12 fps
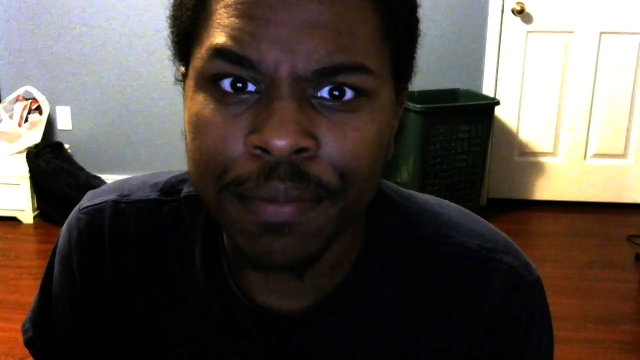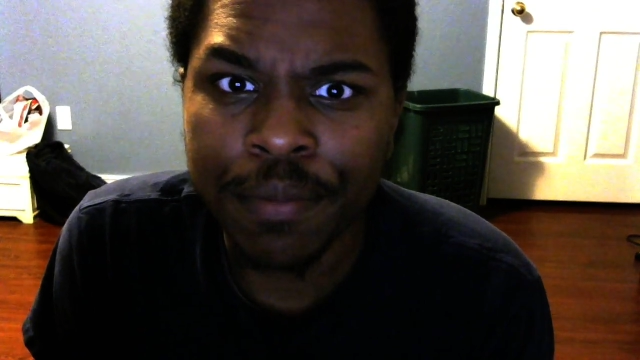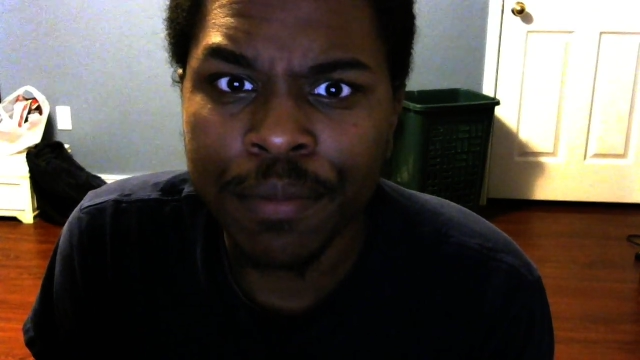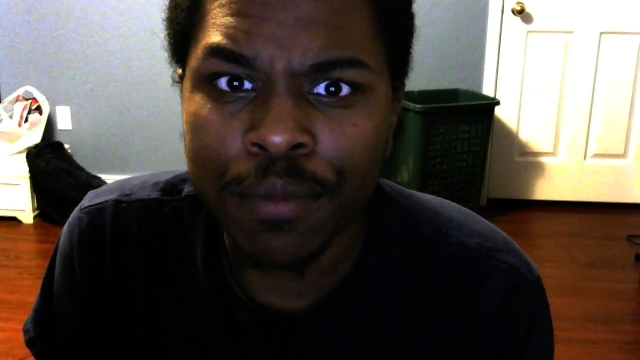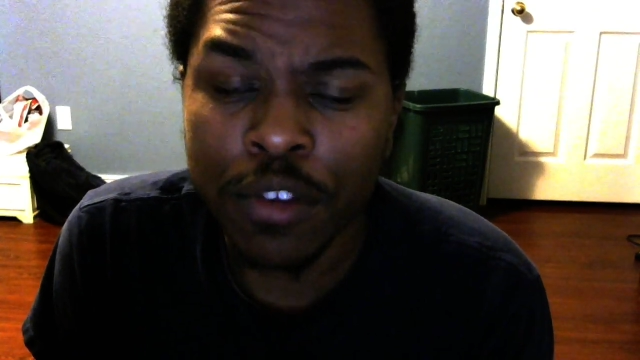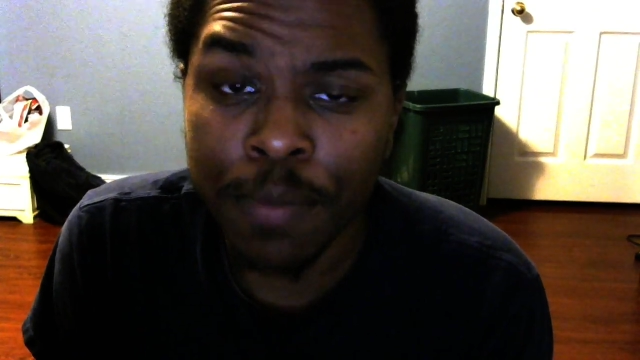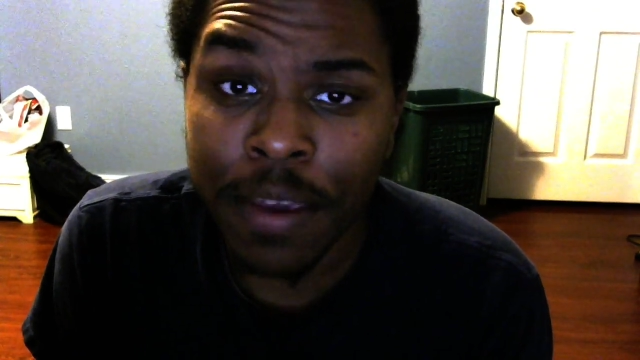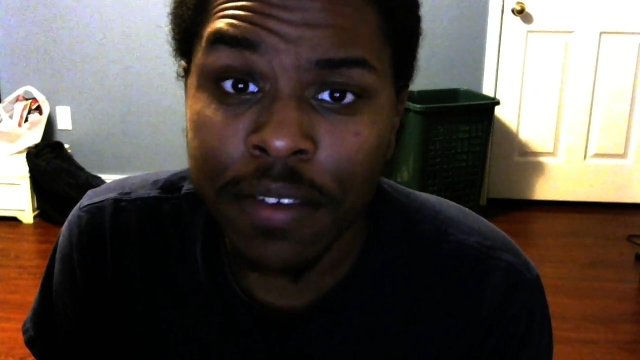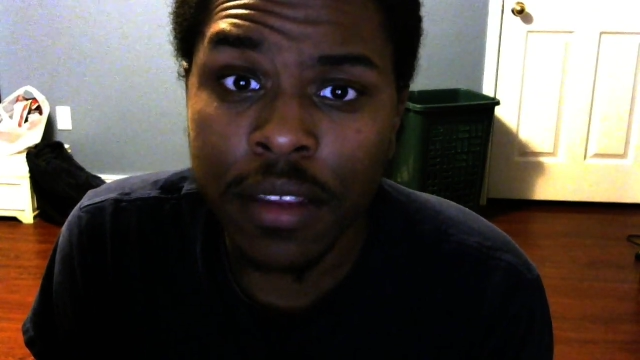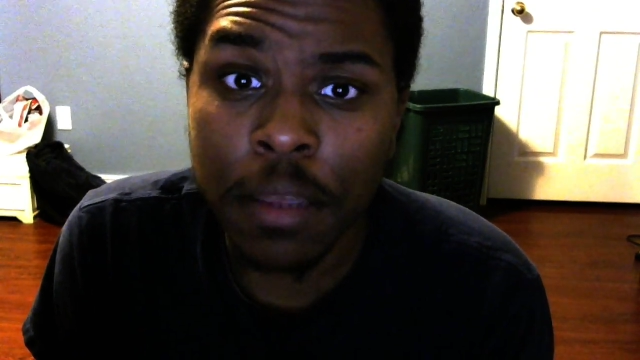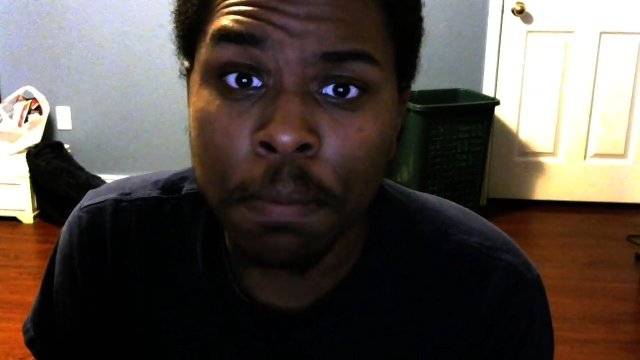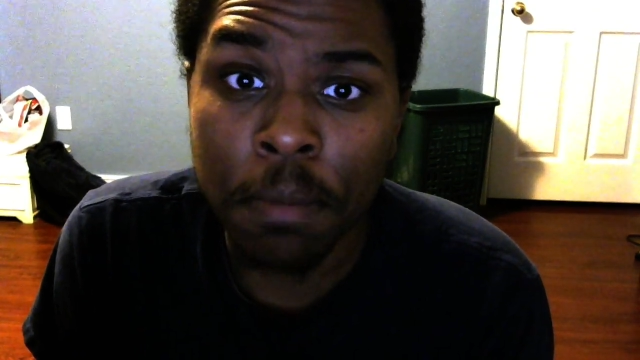was
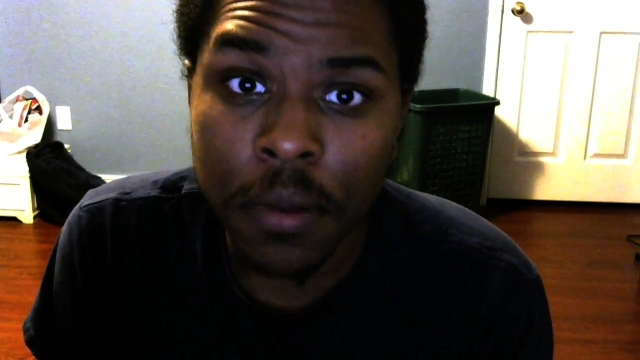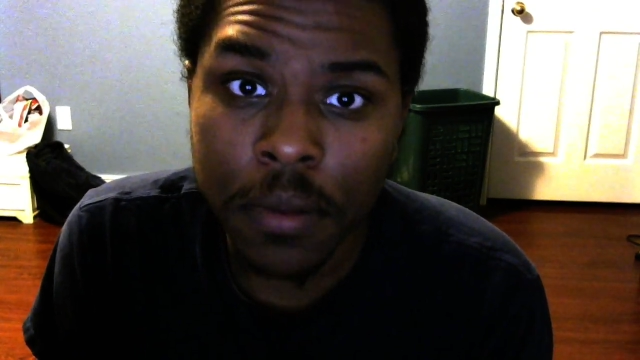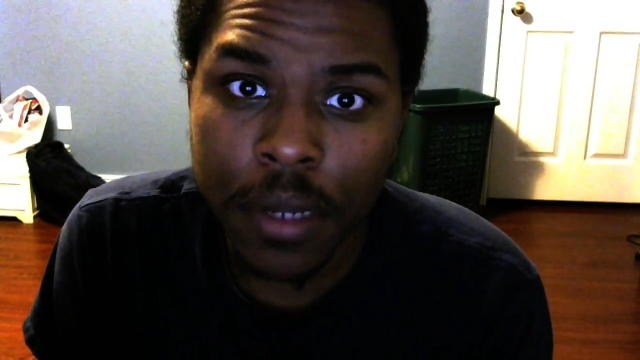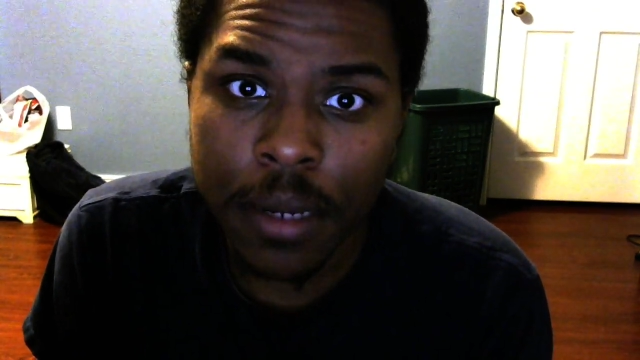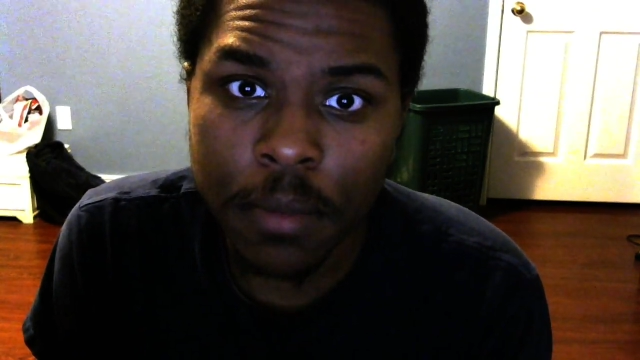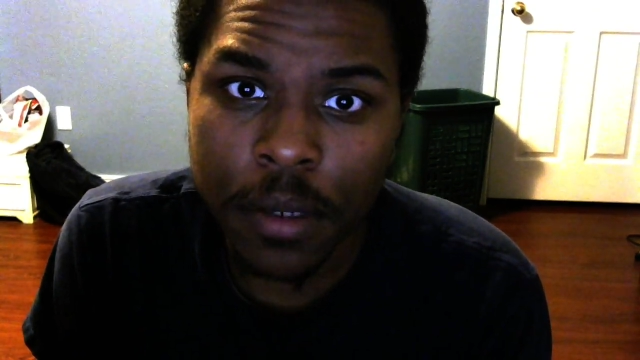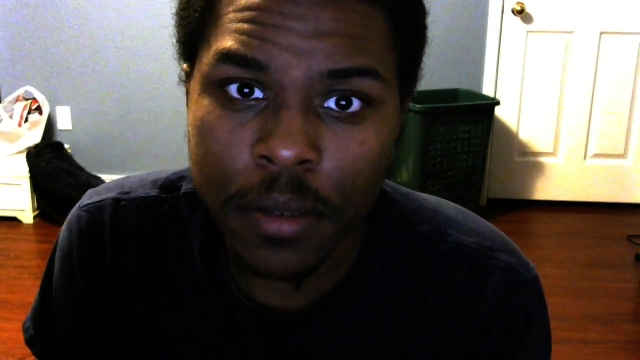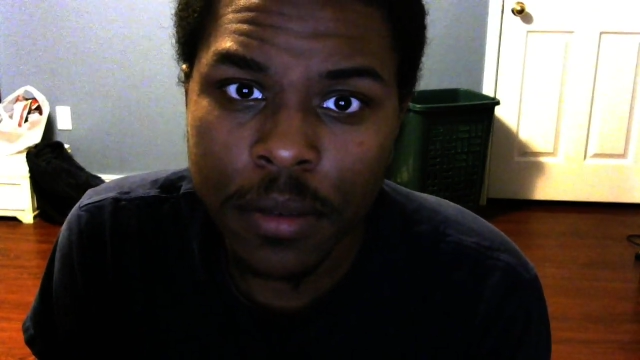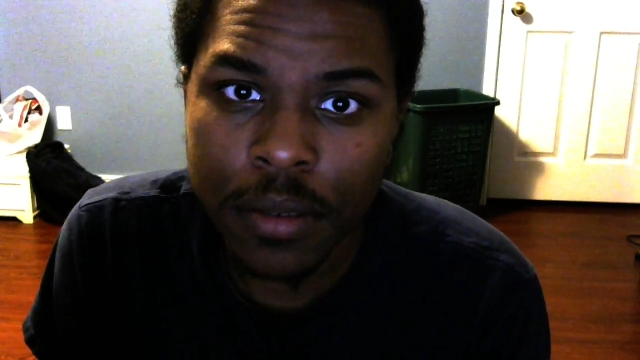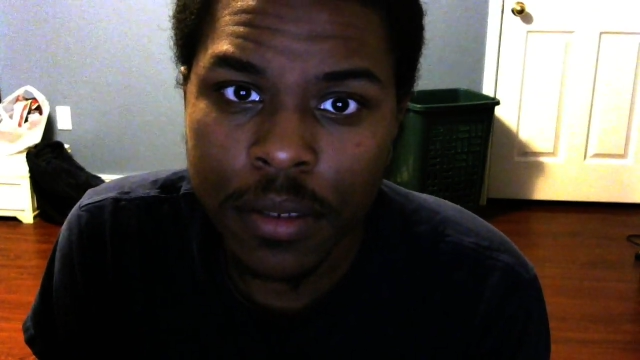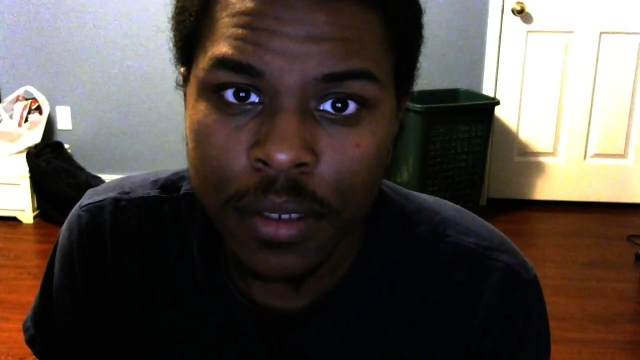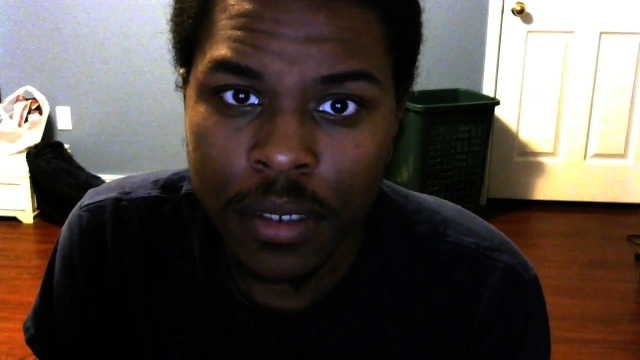basically build up
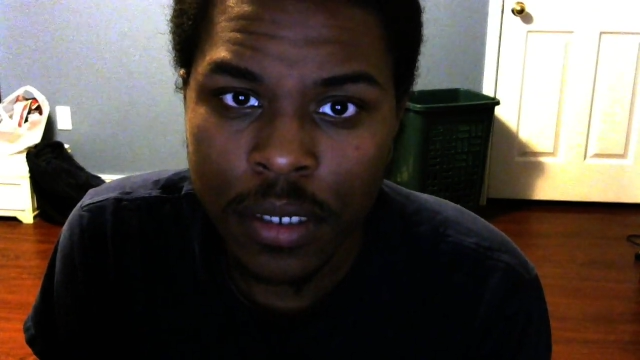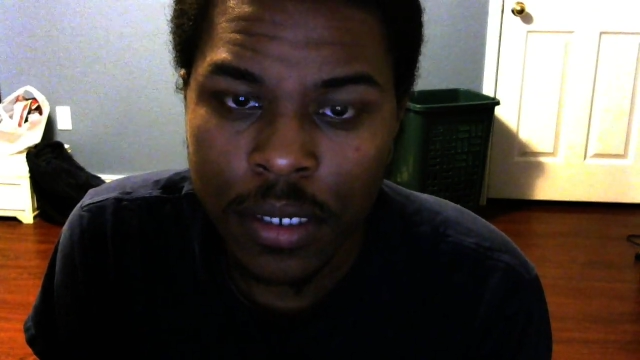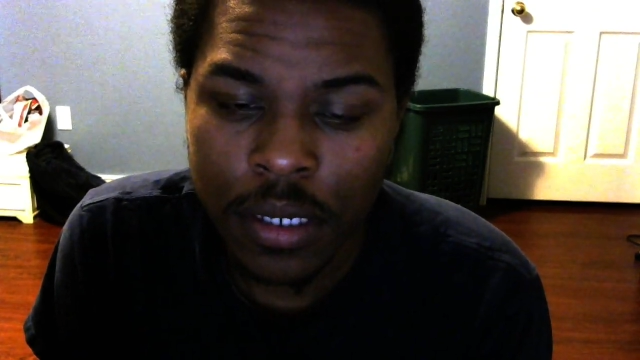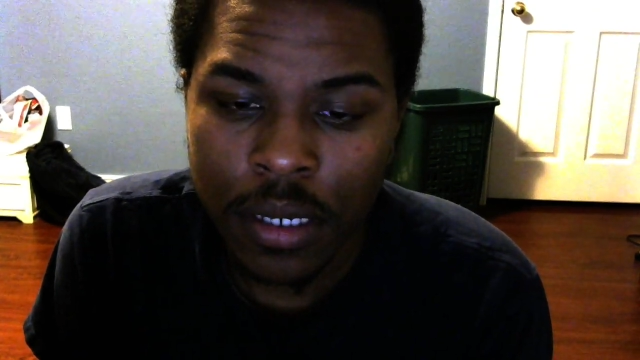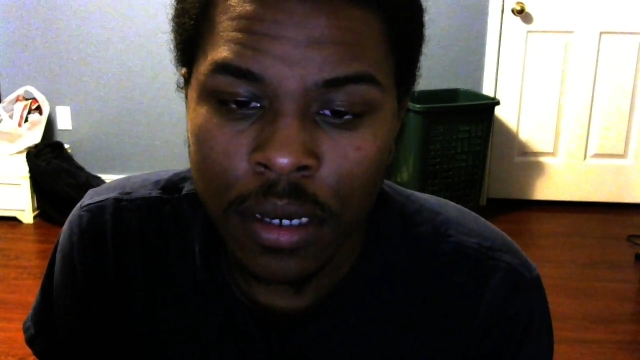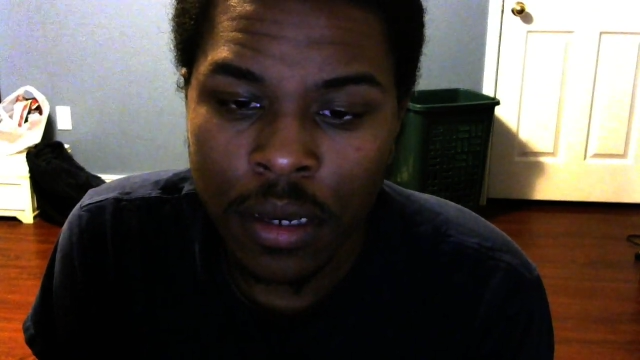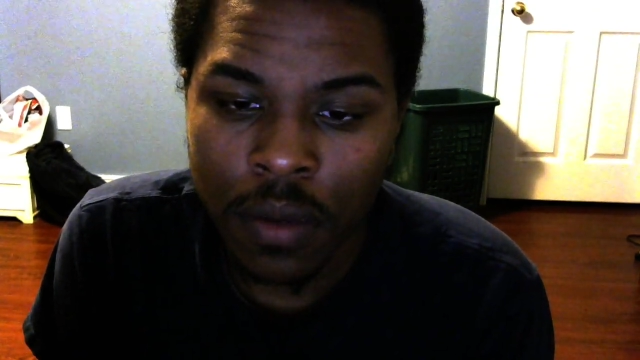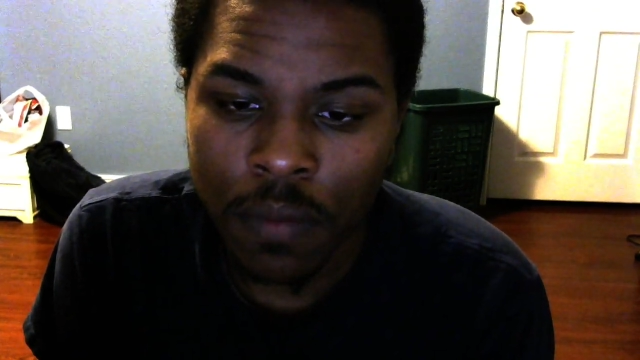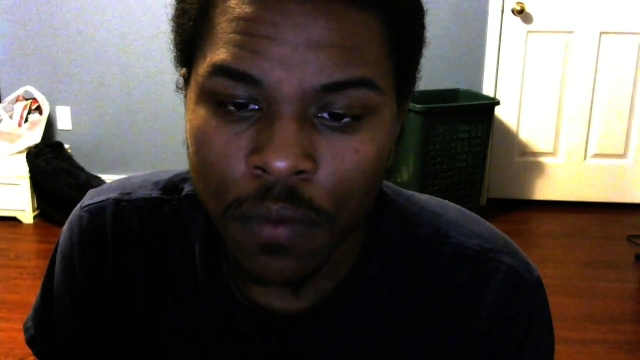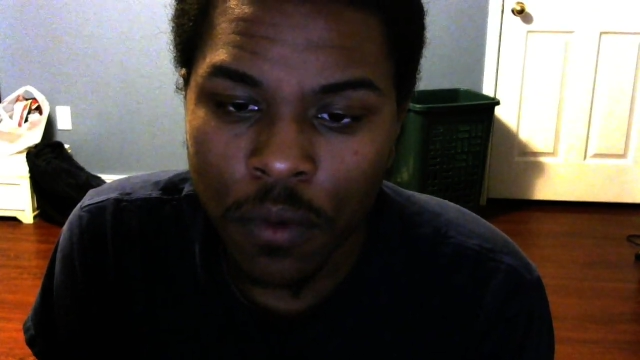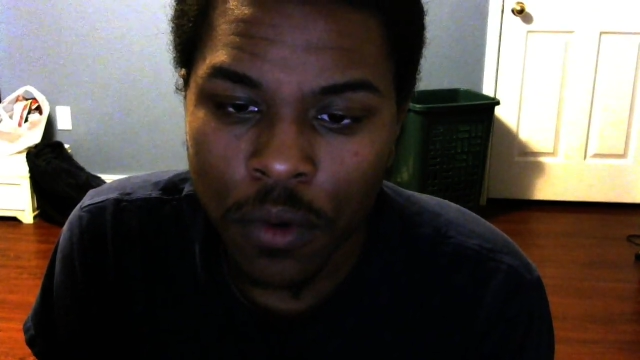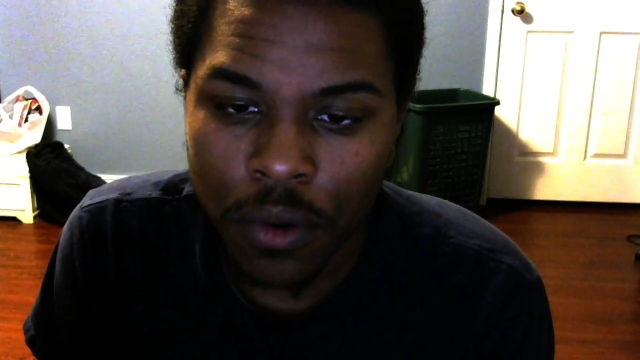for